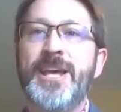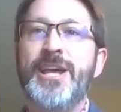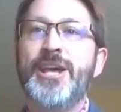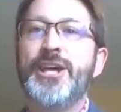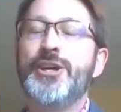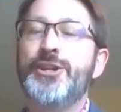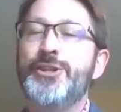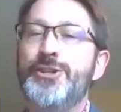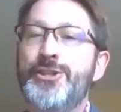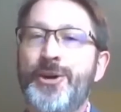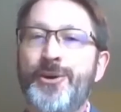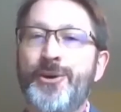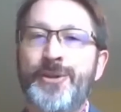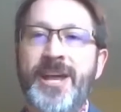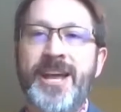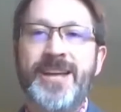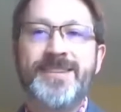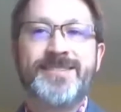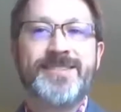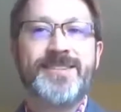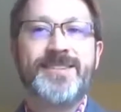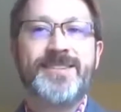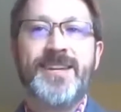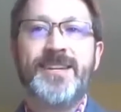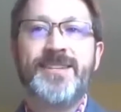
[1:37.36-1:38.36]
Don't
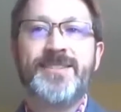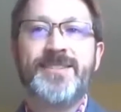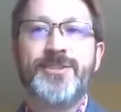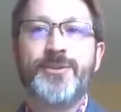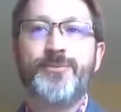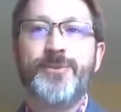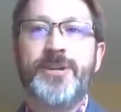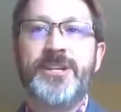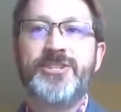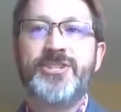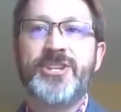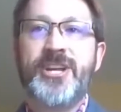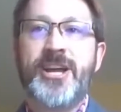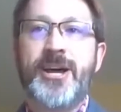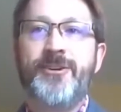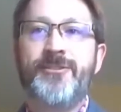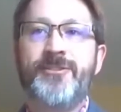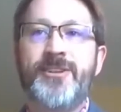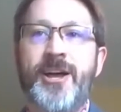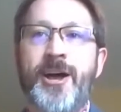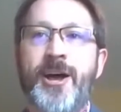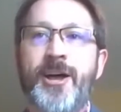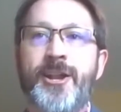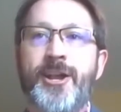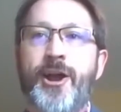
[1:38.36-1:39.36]
hesitate to reach out
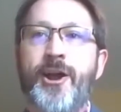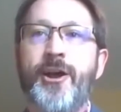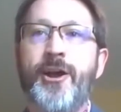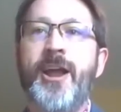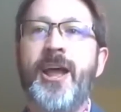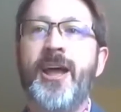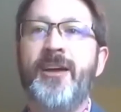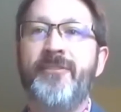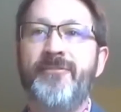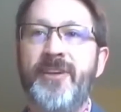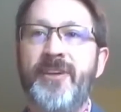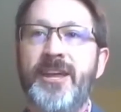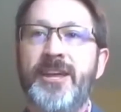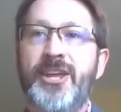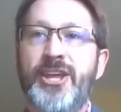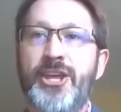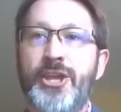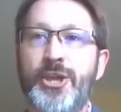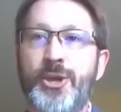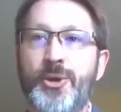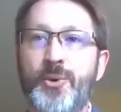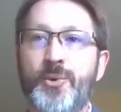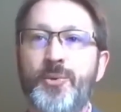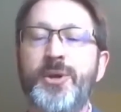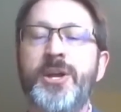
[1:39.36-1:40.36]
on our
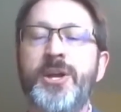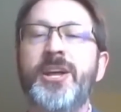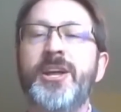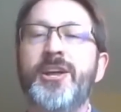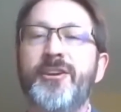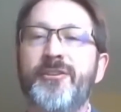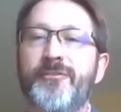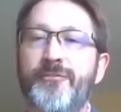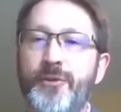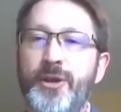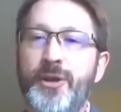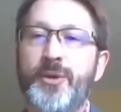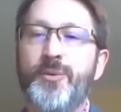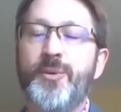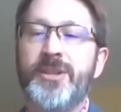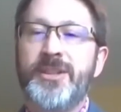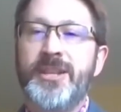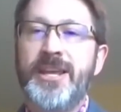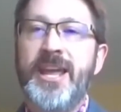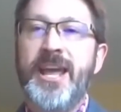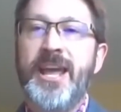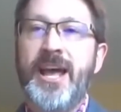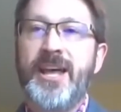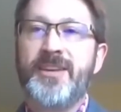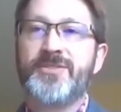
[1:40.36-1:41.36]
FAQ,
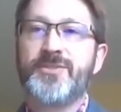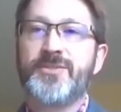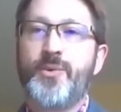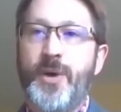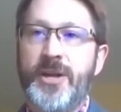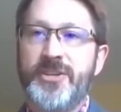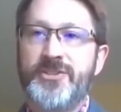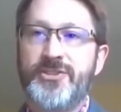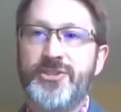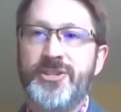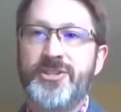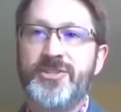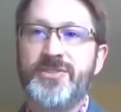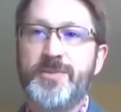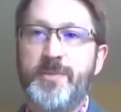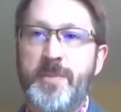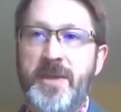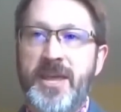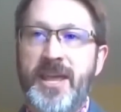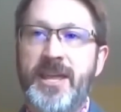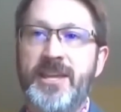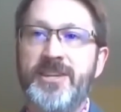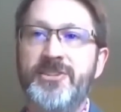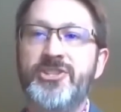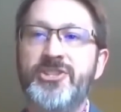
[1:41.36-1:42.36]
Frequently Asked Questions
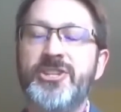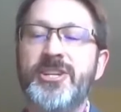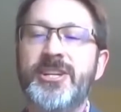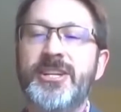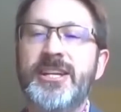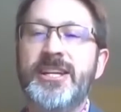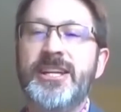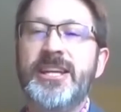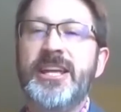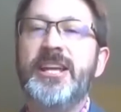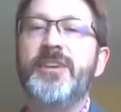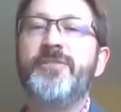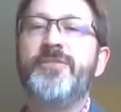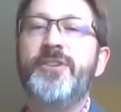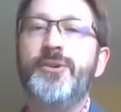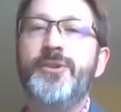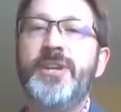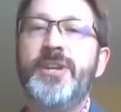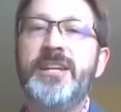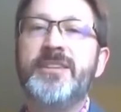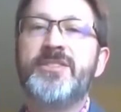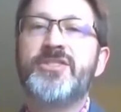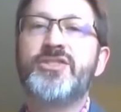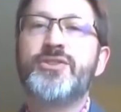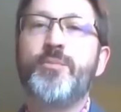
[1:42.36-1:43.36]
page, if you
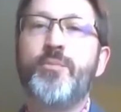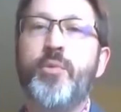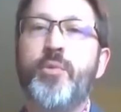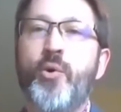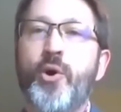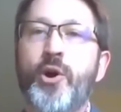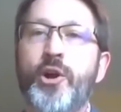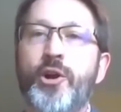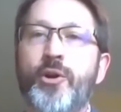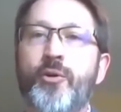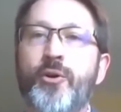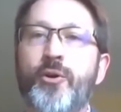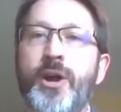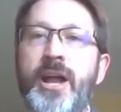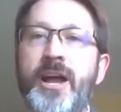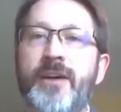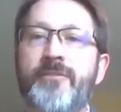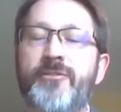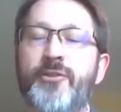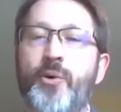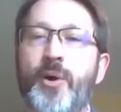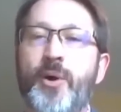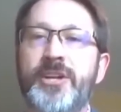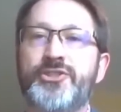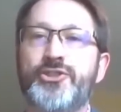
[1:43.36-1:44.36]
need support or
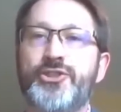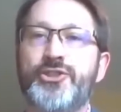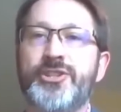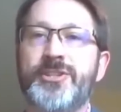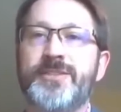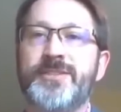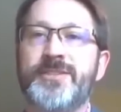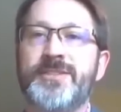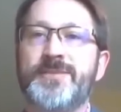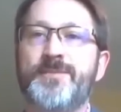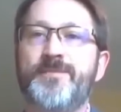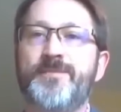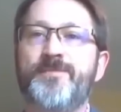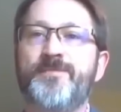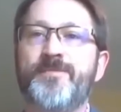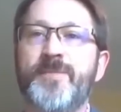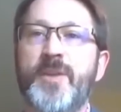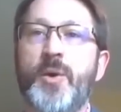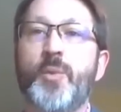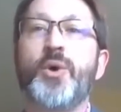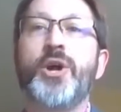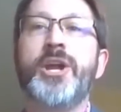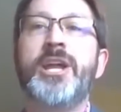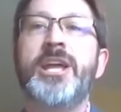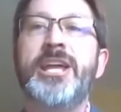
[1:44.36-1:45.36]
have questions.
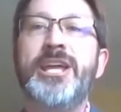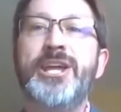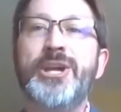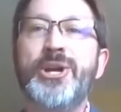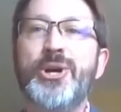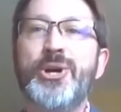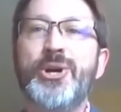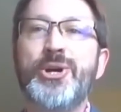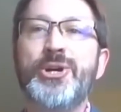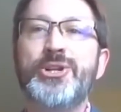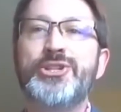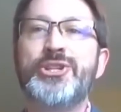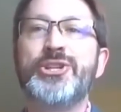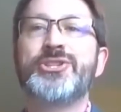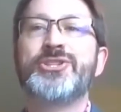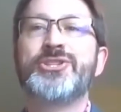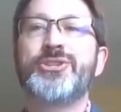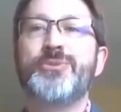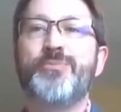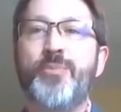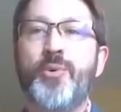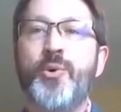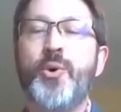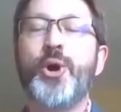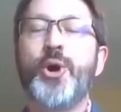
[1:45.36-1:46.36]
We're here to
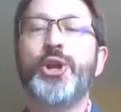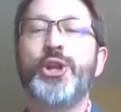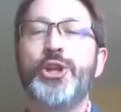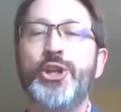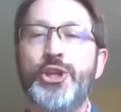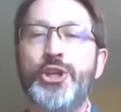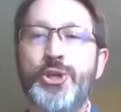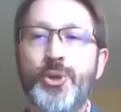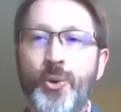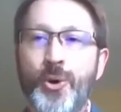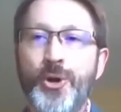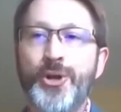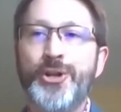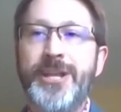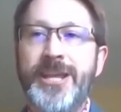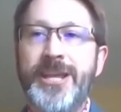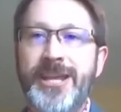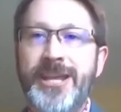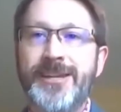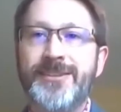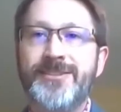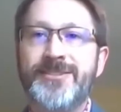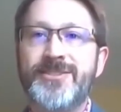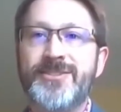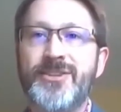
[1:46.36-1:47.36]
support your
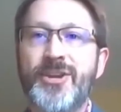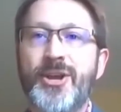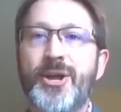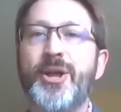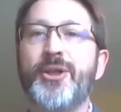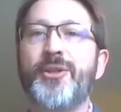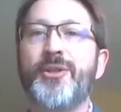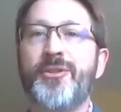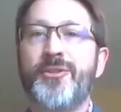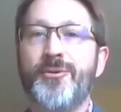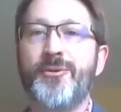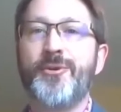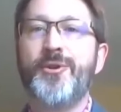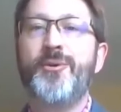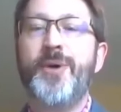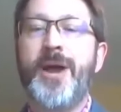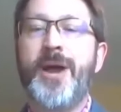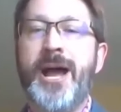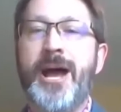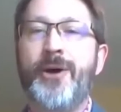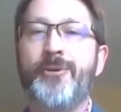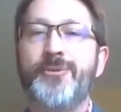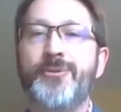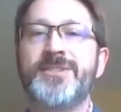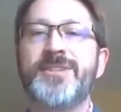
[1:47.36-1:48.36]
needs
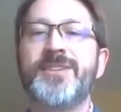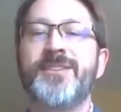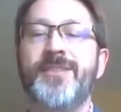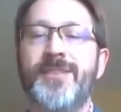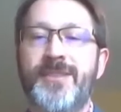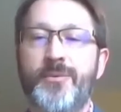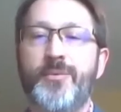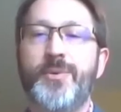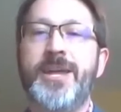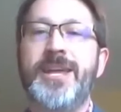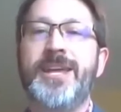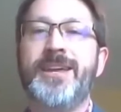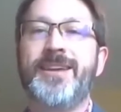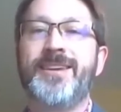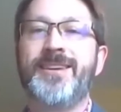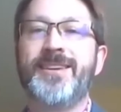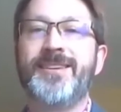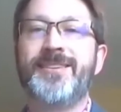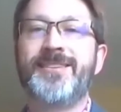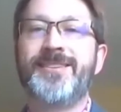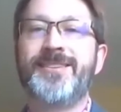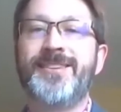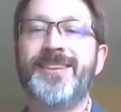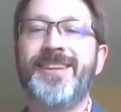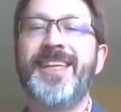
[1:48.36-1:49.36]
throughout the week.
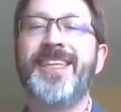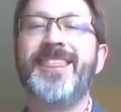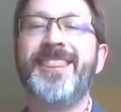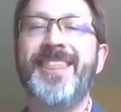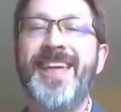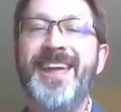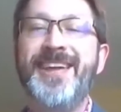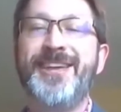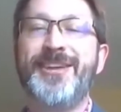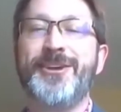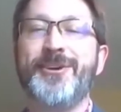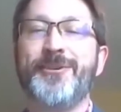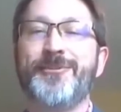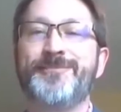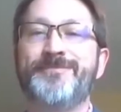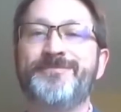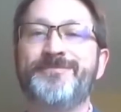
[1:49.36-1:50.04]
Thank you.